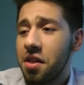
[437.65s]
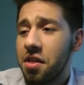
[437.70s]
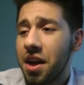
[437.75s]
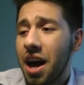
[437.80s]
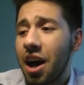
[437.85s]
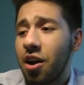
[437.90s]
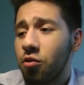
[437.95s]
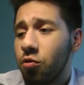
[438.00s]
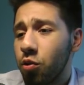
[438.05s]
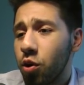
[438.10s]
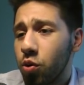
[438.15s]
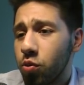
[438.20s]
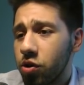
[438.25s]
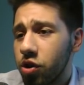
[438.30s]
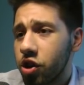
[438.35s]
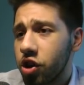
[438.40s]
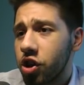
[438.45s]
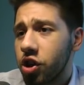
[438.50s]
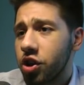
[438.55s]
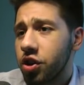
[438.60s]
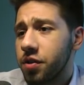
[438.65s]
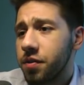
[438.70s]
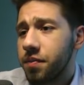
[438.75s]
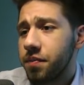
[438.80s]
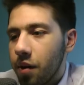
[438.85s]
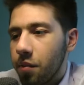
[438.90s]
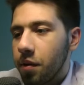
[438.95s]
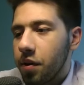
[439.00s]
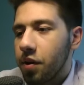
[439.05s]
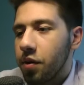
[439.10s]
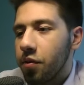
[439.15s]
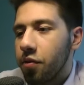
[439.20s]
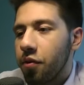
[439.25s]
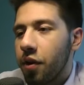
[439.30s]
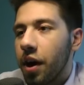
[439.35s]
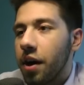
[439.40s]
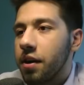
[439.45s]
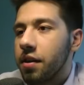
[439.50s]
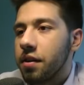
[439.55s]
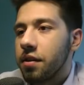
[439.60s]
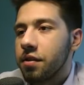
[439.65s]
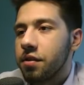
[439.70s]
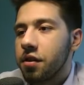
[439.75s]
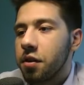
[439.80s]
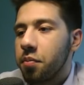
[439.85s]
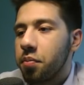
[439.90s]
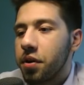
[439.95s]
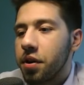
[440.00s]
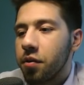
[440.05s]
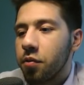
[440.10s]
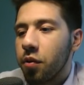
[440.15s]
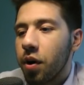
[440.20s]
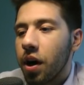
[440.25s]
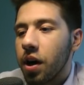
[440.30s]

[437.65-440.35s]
that roach. And we do find Cyprian